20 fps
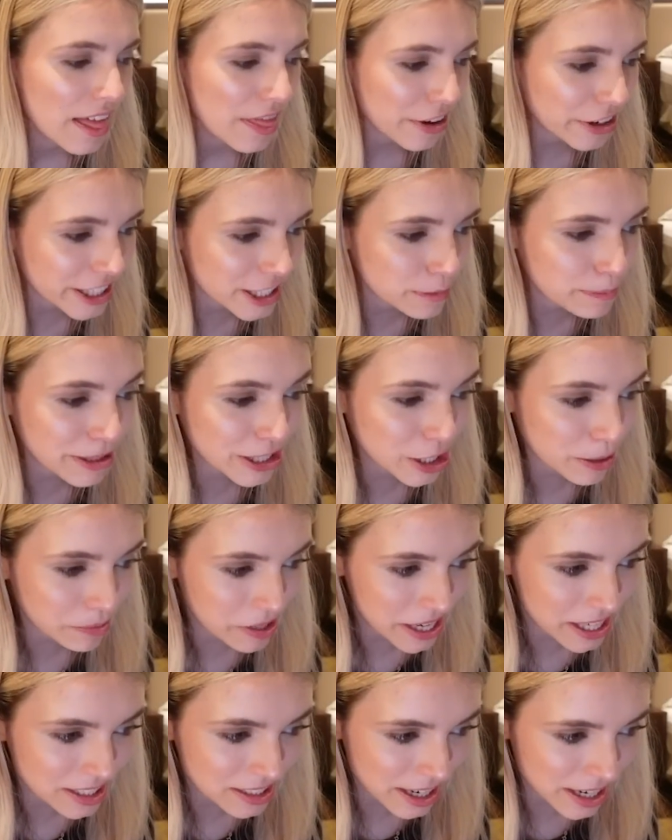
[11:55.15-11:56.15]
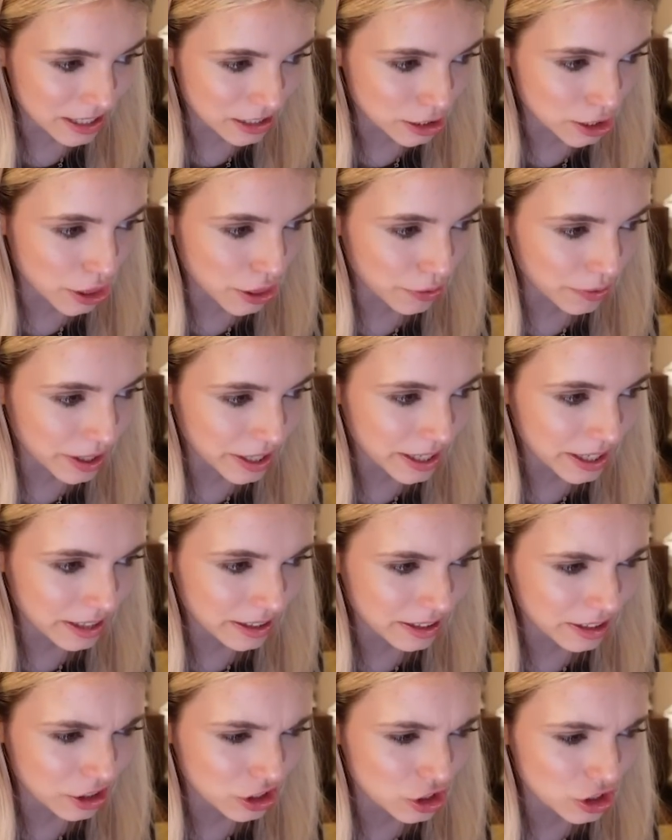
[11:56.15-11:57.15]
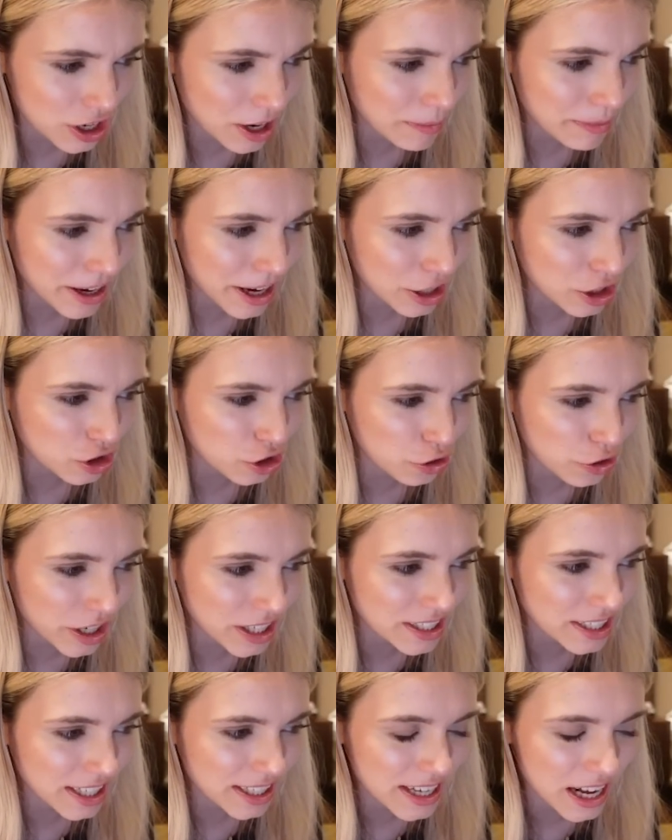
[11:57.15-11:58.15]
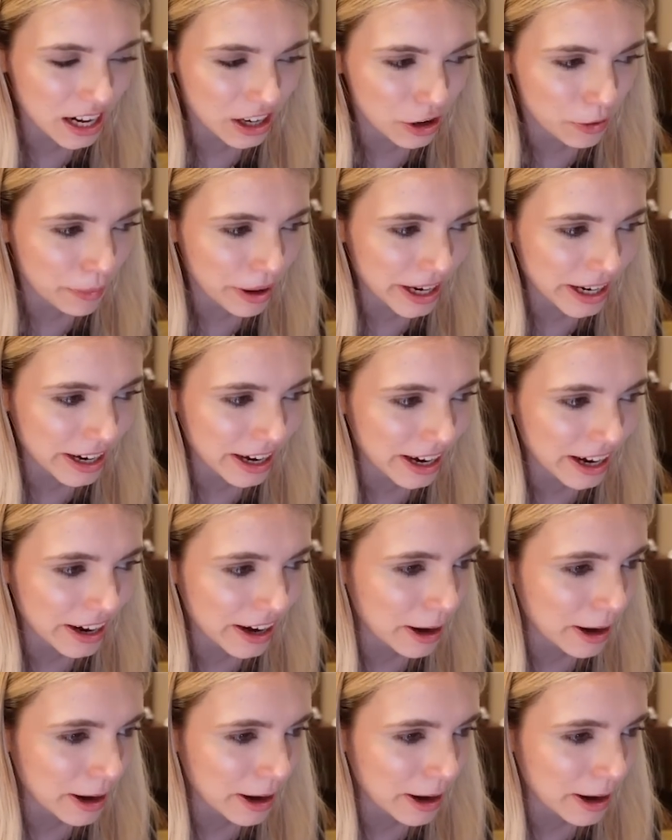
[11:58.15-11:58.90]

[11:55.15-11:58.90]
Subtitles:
there's bishop takes h3, and there's going to be a crazy attack on my king,